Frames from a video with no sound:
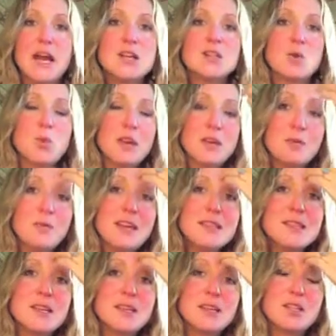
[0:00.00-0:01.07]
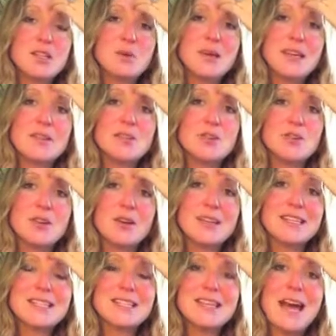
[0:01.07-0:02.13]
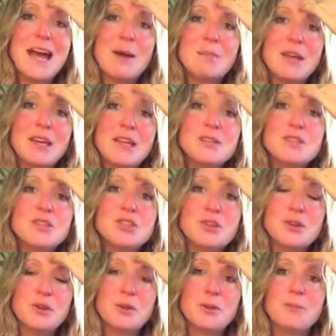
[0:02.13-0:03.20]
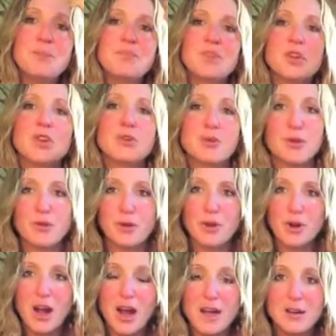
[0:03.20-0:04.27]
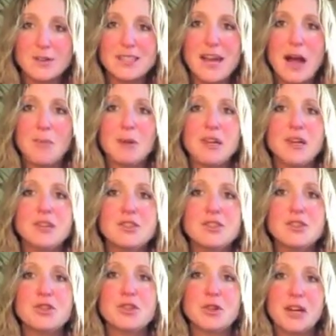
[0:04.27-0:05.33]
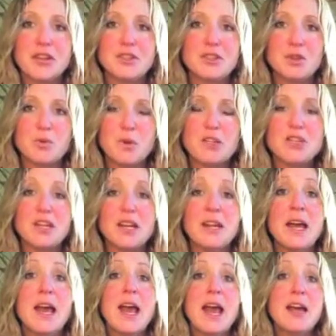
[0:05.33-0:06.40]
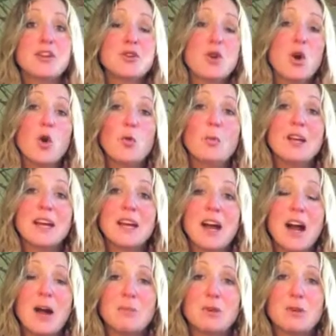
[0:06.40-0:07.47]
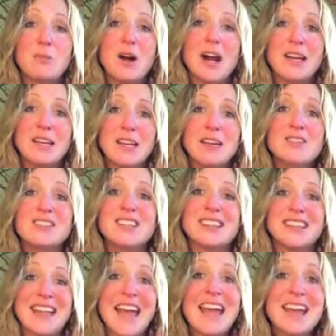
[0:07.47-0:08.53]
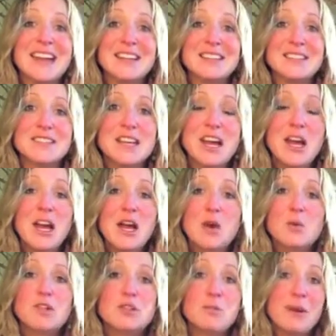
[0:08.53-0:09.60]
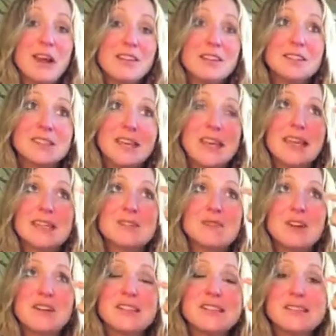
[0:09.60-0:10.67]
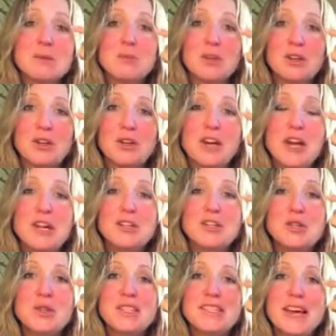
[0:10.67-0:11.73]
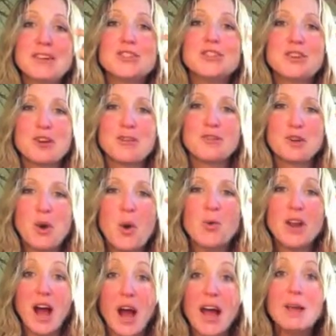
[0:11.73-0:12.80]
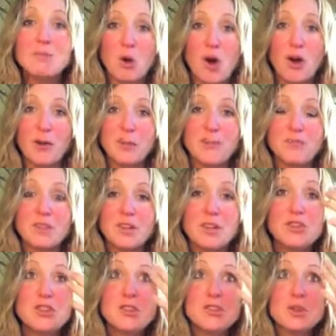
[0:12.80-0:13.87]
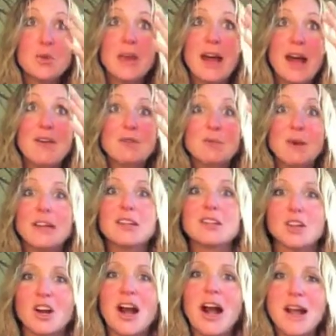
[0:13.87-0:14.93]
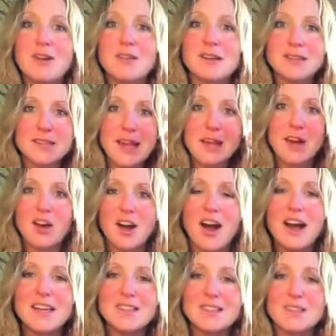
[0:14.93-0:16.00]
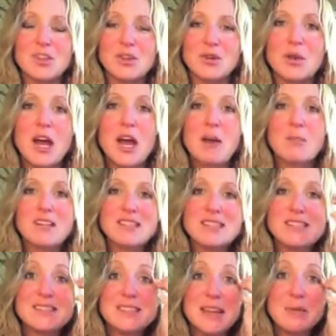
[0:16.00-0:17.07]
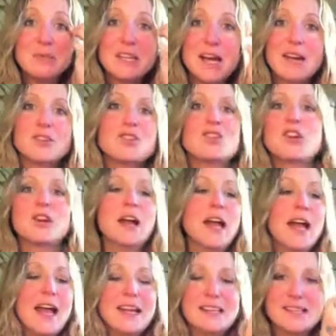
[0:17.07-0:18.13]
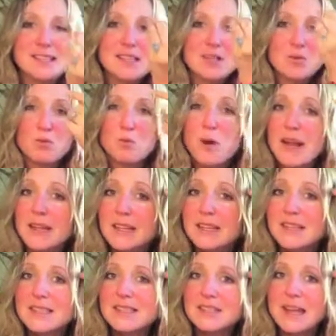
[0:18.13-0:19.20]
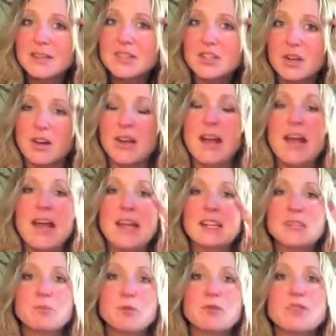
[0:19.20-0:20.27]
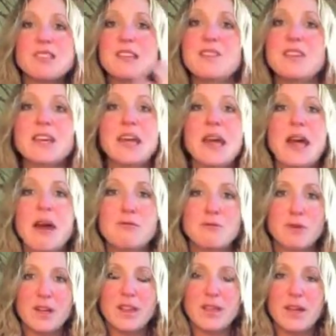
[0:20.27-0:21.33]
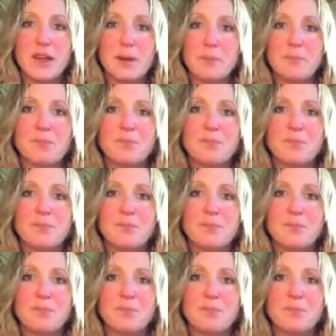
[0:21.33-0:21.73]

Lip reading: So what you're basically doing is you're starting to tap into your third eye. You're tapping into your intuition and you're opening up your pineal gland, which apparently is very similar to the texture of your own eyeball. You just don't have a regular iris like our eyes do, but it's the same texture and it sits right in the center and it's perceiving everything.